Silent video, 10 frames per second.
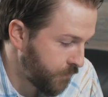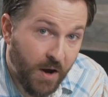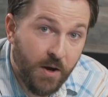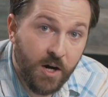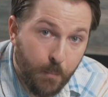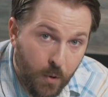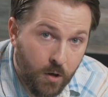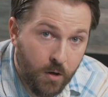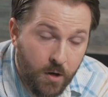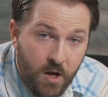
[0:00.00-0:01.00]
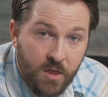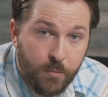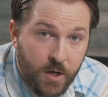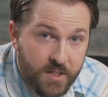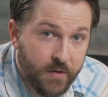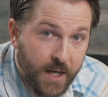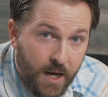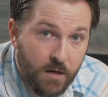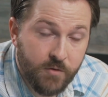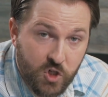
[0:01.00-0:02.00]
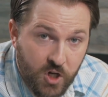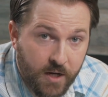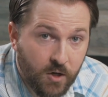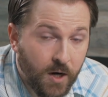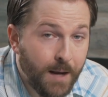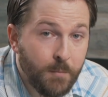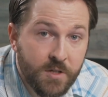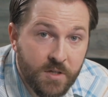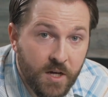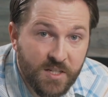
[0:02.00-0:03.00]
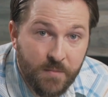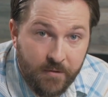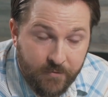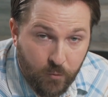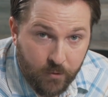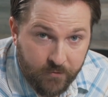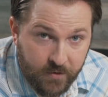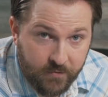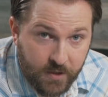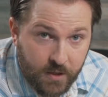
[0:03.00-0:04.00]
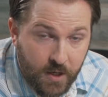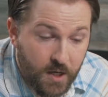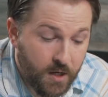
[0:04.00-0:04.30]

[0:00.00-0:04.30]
Now at a bar, the price of a can of a Shiner, I'm going to say is about $4.50.